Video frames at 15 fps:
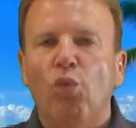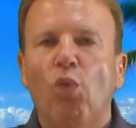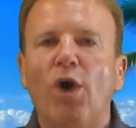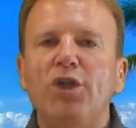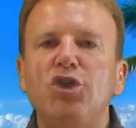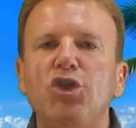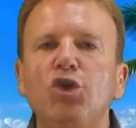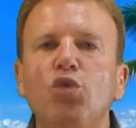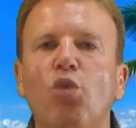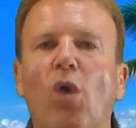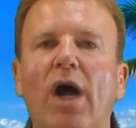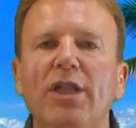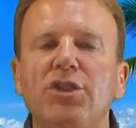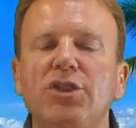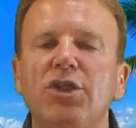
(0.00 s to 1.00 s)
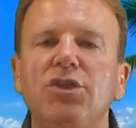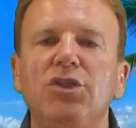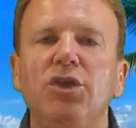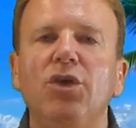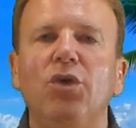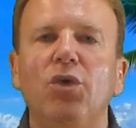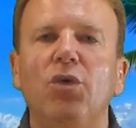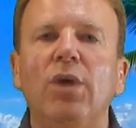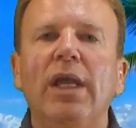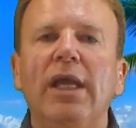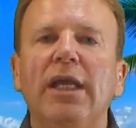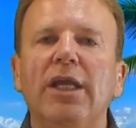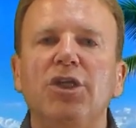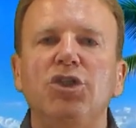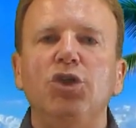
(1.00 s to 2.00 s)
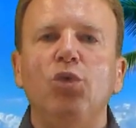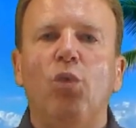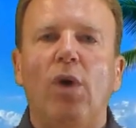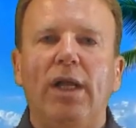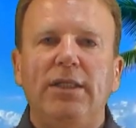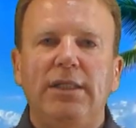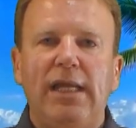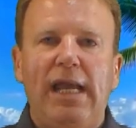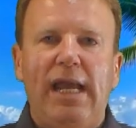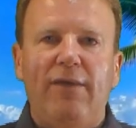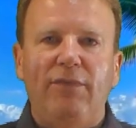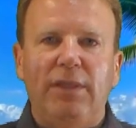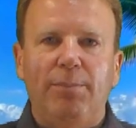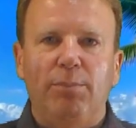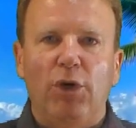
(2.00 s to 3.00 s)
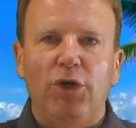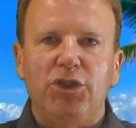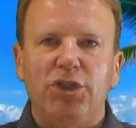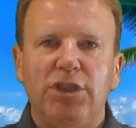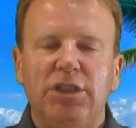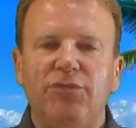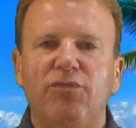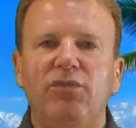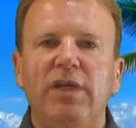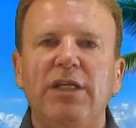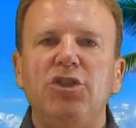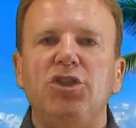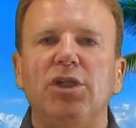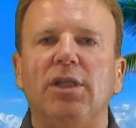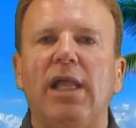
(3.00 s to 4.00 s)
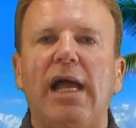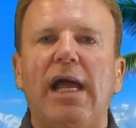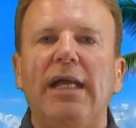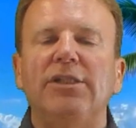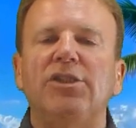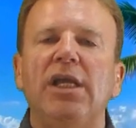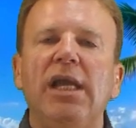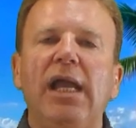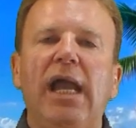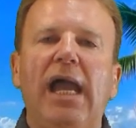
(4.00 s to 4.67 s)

What you want to do is you want to have the merchants visualize